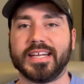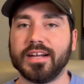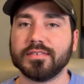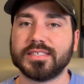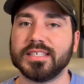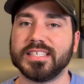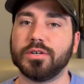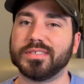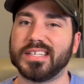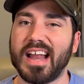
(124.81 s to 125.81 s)
Kirsten Deal
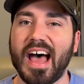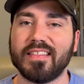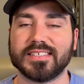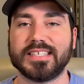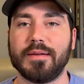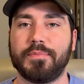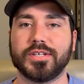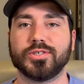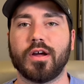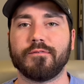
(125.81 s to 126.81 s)
was not the same
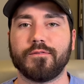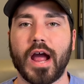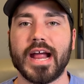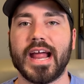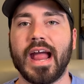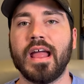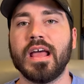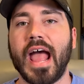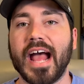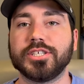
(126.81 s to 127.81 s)
pitcher on Friday
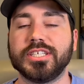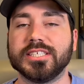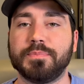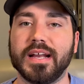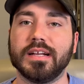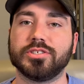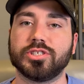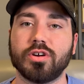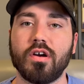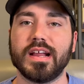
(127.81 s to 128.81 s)
as she's been
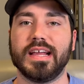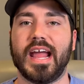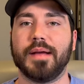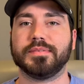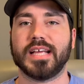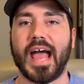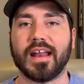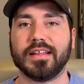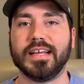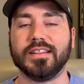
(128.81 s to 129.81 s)
starting games
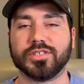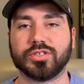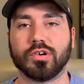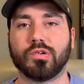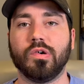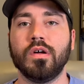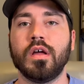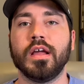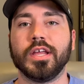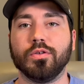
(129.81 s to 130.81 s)
out in the circle.
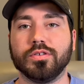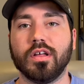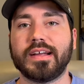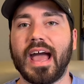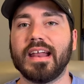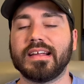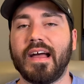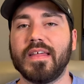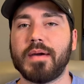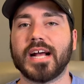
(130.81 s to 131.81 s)
You look at it,
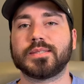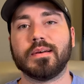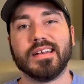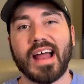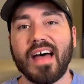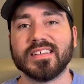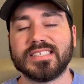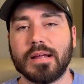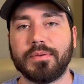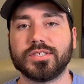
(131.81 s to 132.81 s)
Kelly Maxwell, not the
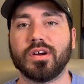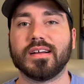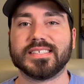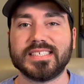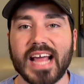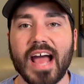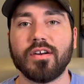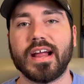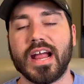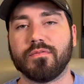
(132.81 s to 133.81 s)
same pitcher on
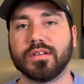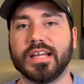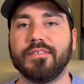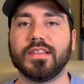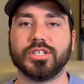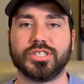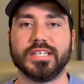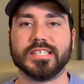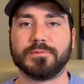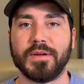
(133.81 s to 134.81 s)
Saturday in relief that she
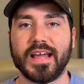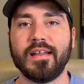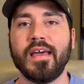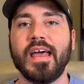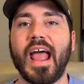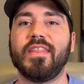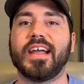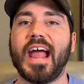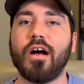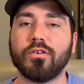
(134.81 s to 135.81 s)
has been. And the
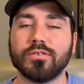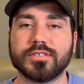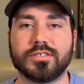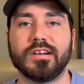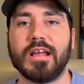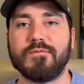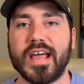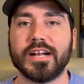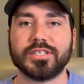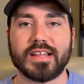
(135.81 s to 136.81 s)
Cowgirls took
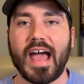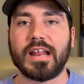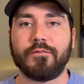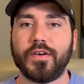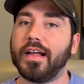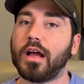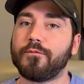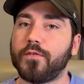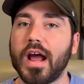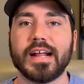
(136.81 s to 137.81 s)
advantage of that. And it felt like on
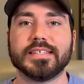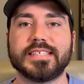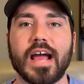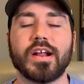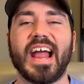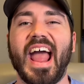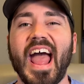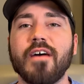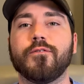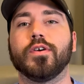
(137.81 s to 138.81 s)
Friday and Saturday,
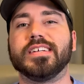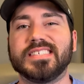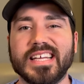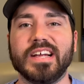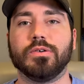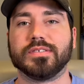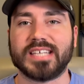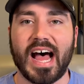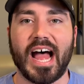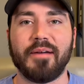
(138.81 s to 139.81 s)
every single
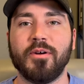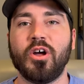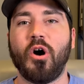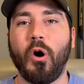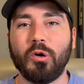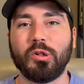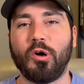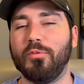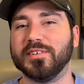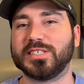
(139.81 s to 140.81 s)
time,
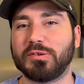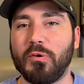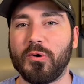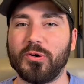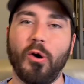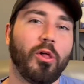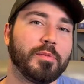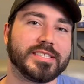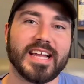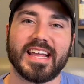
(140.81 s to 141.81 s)
Oklahoma scored.
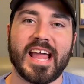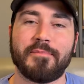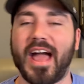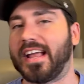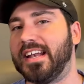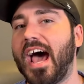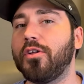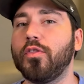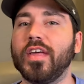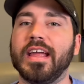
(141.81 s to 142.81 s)
Oklahoma State came back and not
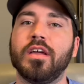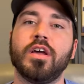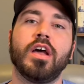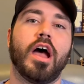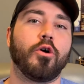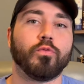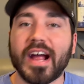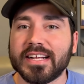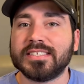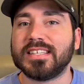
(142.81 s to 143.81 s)
only
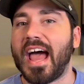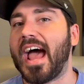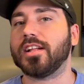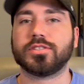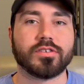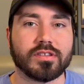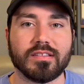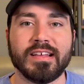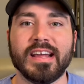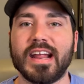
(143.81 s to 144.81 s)
erased that, took the
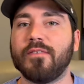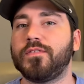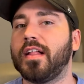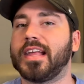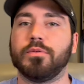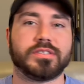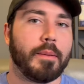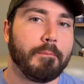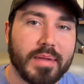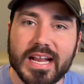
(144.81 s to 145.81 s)
lead, it felt like it was
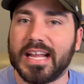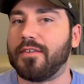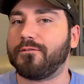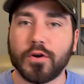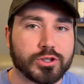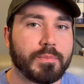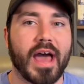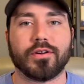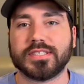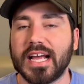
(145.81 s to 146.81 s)
immediate. First
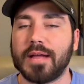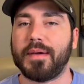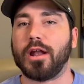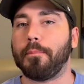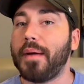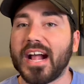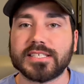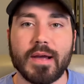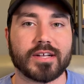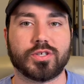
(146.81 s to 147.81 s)
batter, second batter,
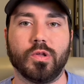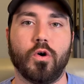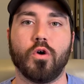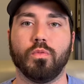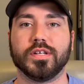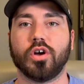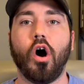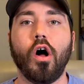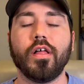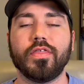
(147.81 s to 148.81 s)
back-to-back solo home runs,
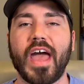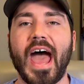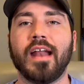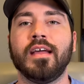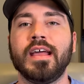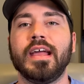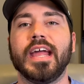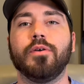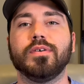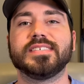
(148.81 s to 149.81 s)
all of that.
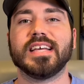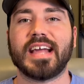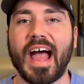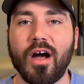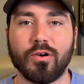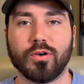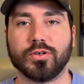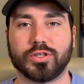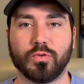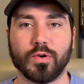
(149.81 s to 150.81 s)
It was the
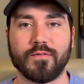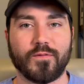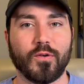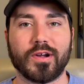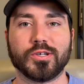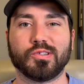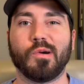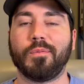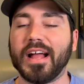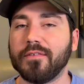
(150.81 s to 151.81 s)
Cowgirls who were in full control,
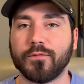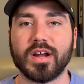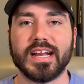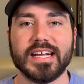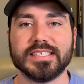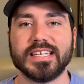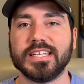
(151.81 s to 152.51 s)
playing free and easy.